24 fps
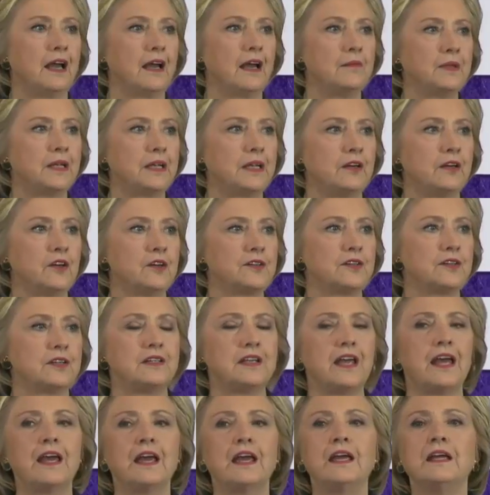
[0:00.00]
I'm here
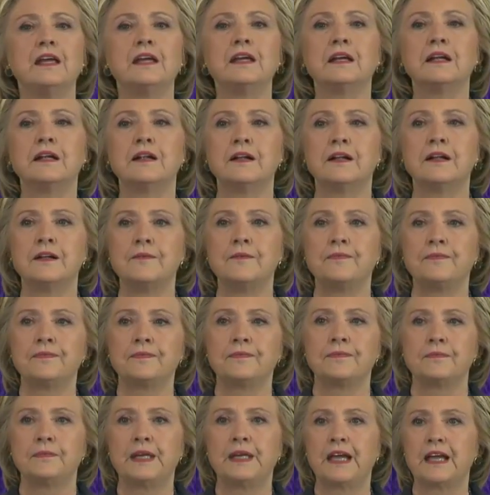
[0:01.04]
today
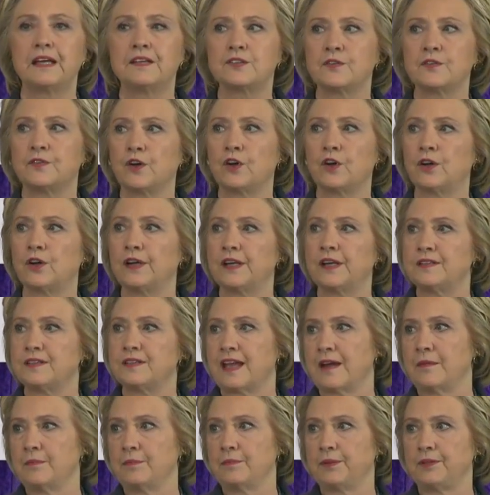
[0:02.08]
because of her
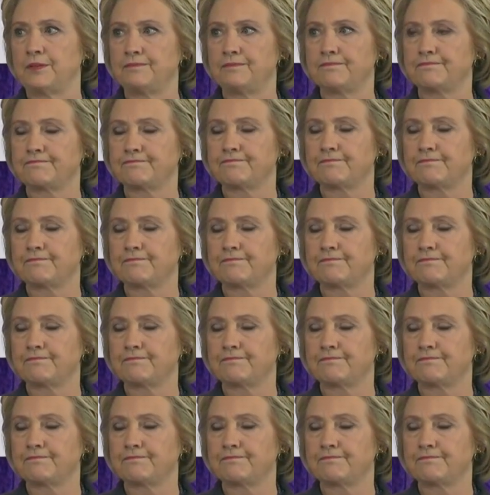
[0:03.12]
example.